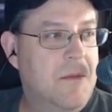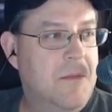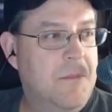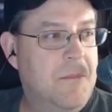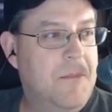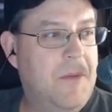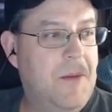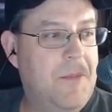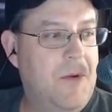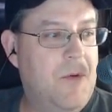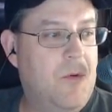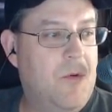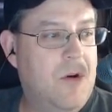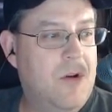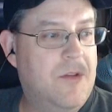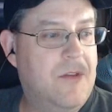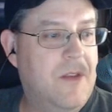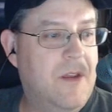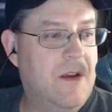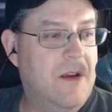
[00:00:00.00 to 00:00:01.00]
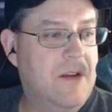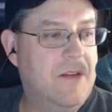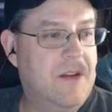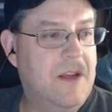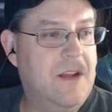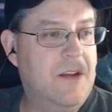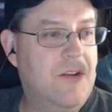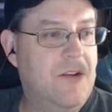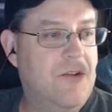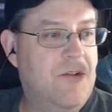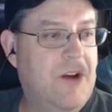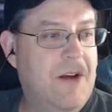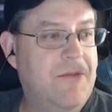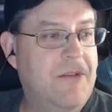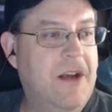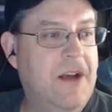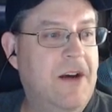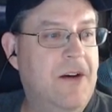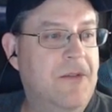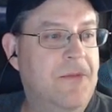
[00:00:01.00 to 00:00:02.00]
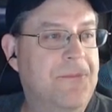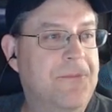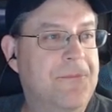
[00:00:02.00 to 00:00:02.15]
might be worth taking the drive down.